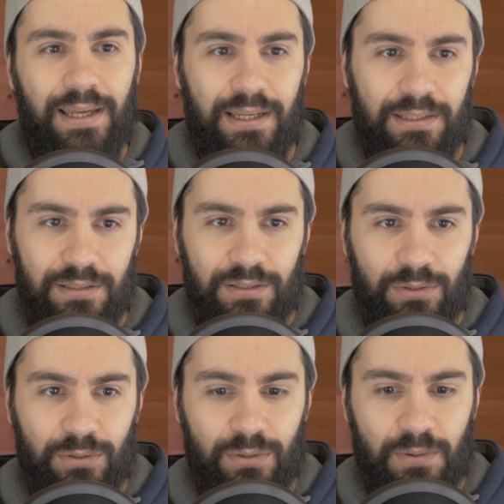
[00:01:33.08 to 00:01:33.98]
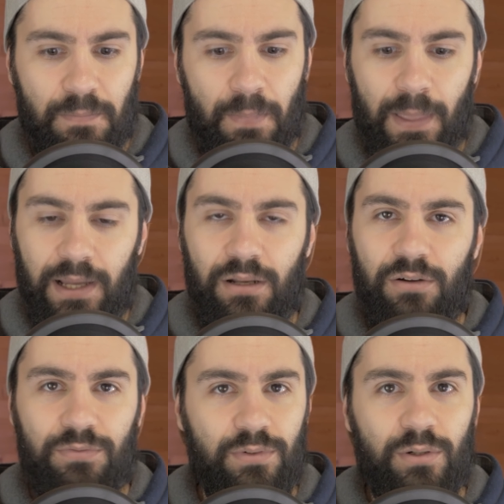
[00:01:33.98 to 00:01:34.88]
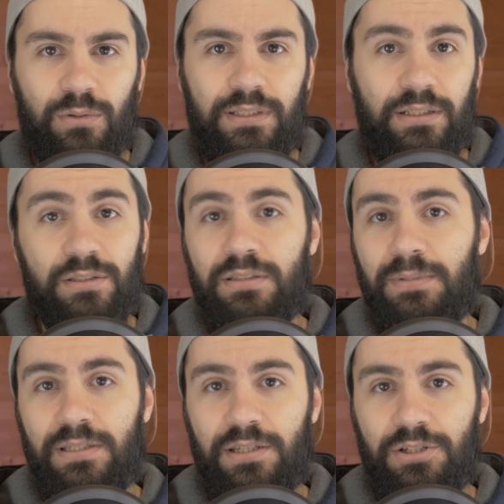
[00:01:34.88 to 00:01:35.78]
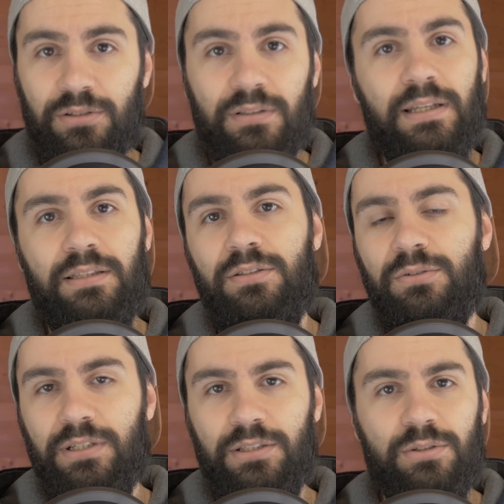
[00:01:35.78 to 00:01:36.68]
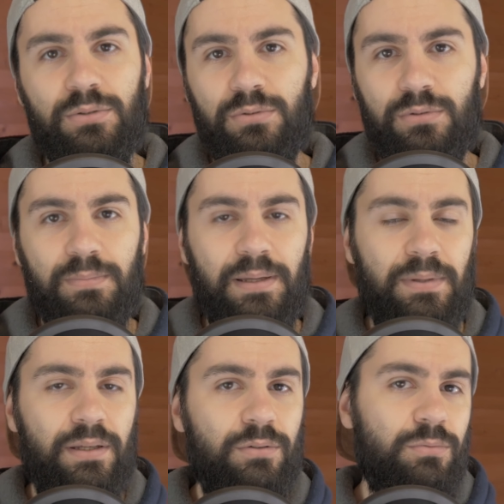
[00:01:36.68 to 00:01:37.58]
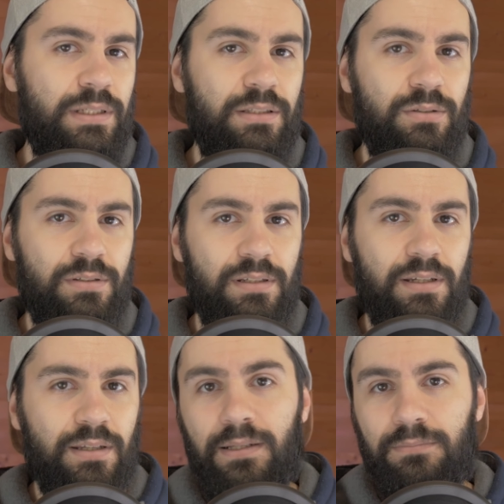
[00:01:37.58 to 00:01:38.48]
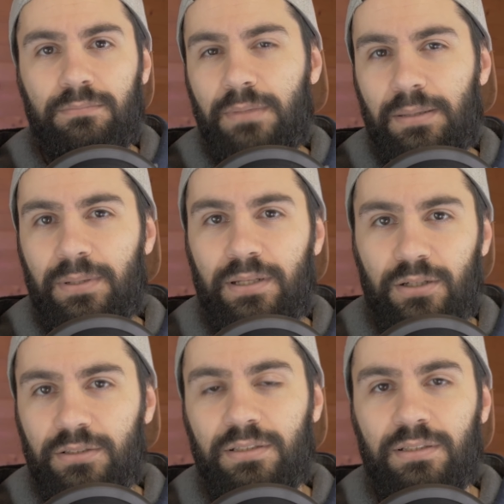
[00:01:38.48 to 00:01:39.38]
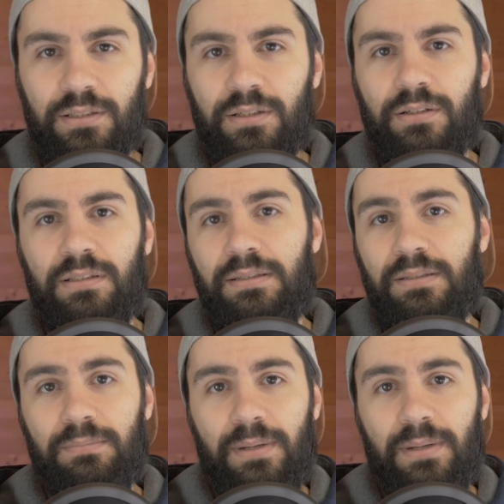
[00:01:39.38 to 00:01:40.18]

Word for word: And so I love all the customization that you can do maybe on Windows and maybe not on the